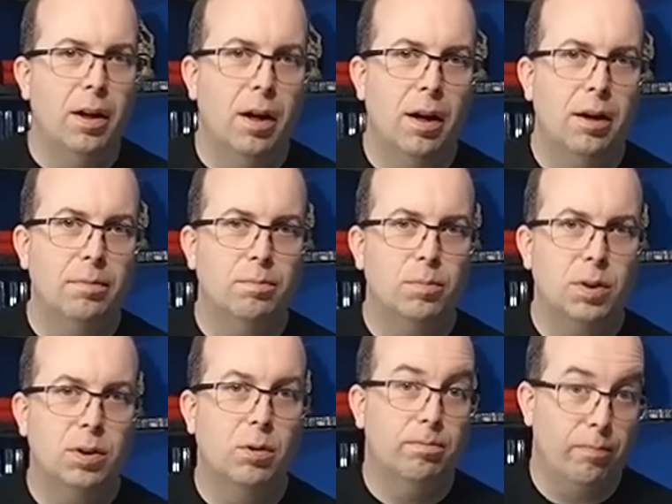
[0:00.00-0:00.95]
Uh,
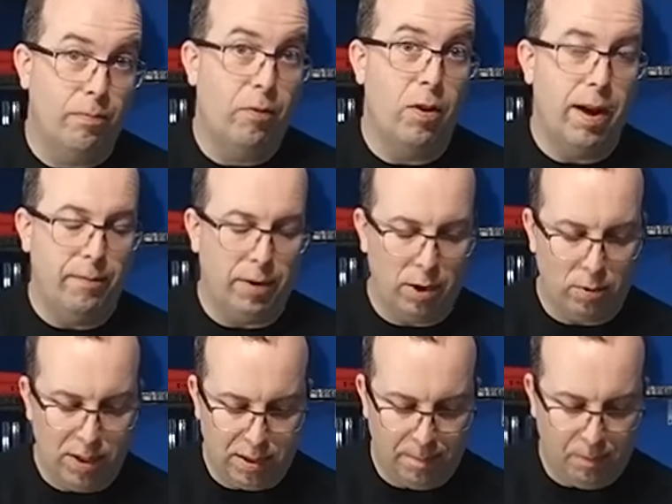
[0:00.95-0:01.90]
so for that very
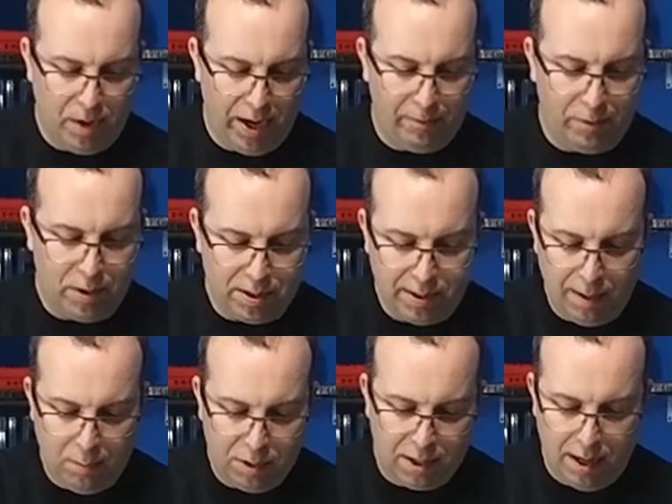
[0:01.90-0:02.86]
reason, and for the
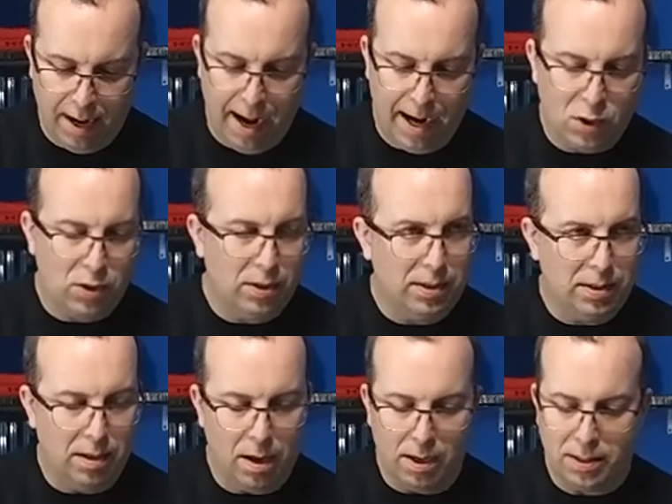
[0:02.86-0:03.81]
same reason, I'd actually
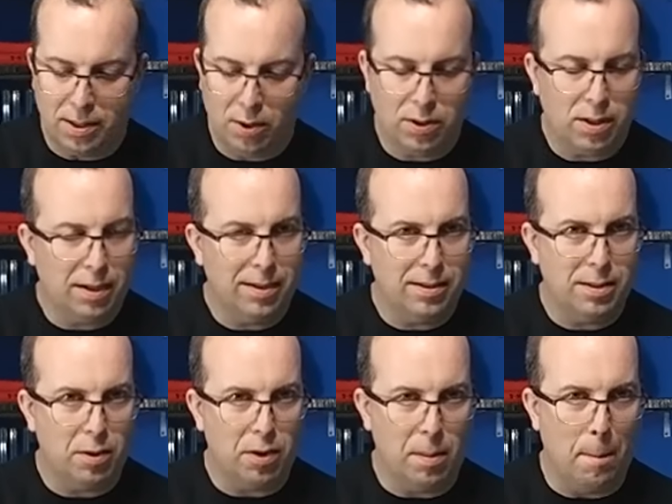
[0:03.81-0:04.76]
uh, seriously
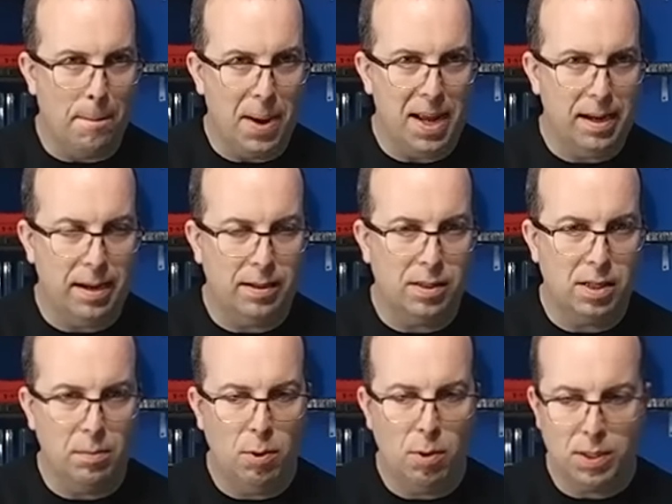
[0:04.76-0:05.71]
considered embedding
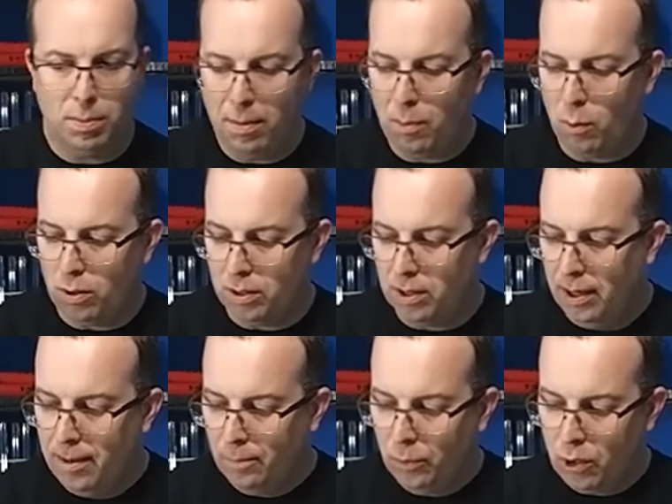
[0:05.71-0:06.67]
some USB ports
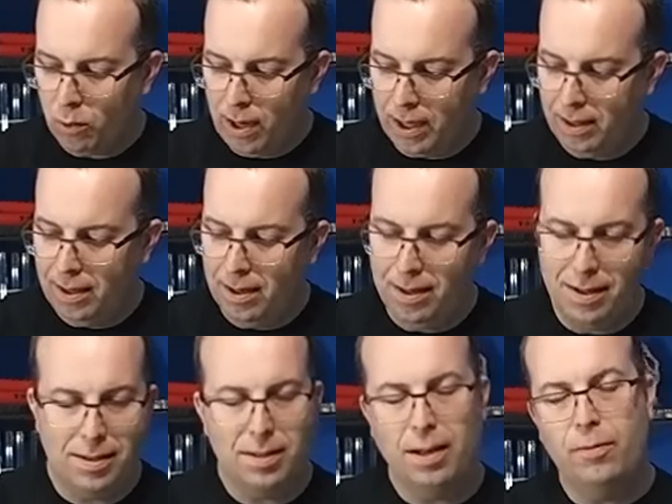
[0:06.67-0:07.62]
directly into
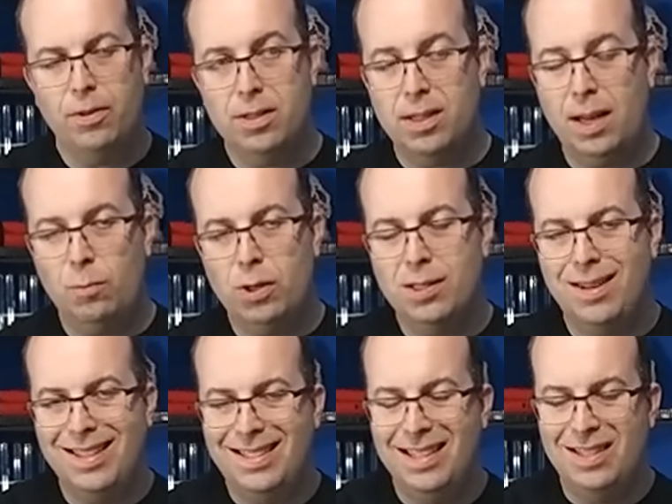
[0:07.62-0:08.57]
this. And for the same reason,
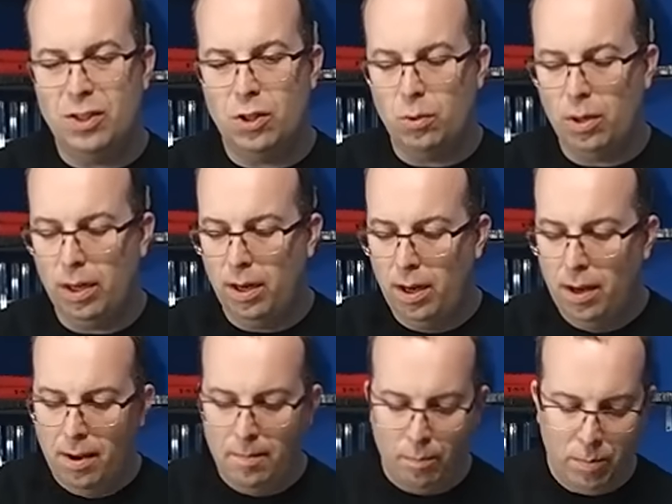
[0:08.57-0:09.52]
I didn't do it
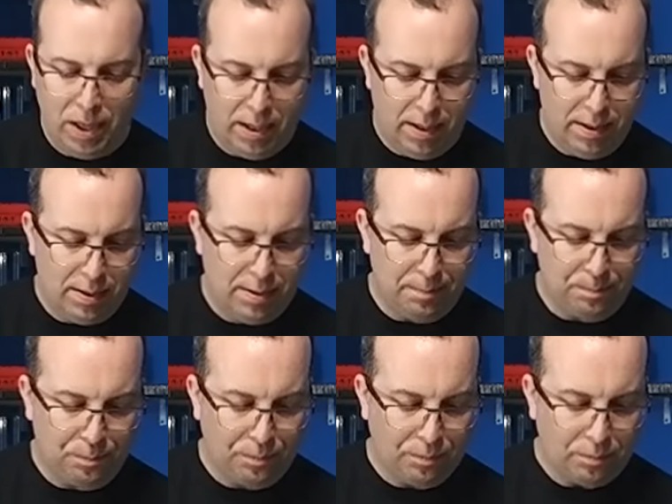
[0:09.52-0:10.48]
because
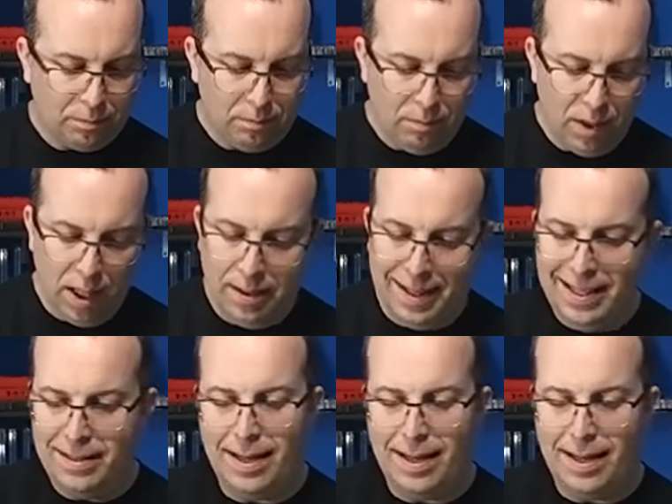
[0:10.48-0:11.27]
these